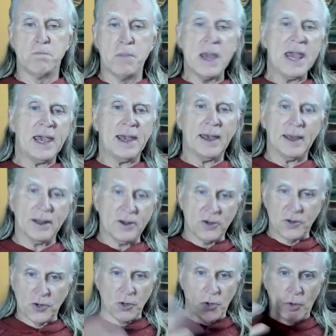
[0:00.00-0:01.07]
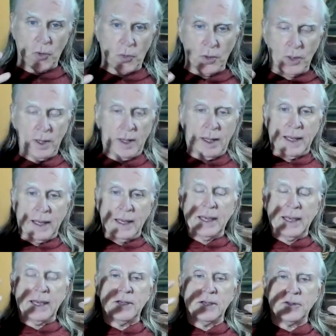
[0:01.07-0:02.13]
be and do
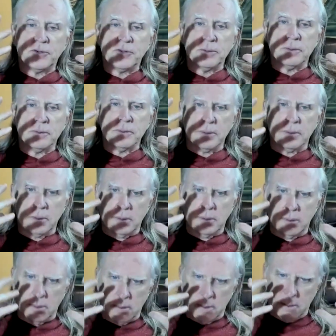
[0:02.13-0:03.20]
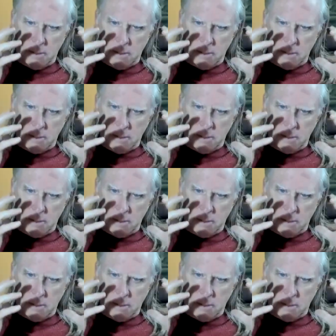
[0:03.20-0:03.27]
is uh,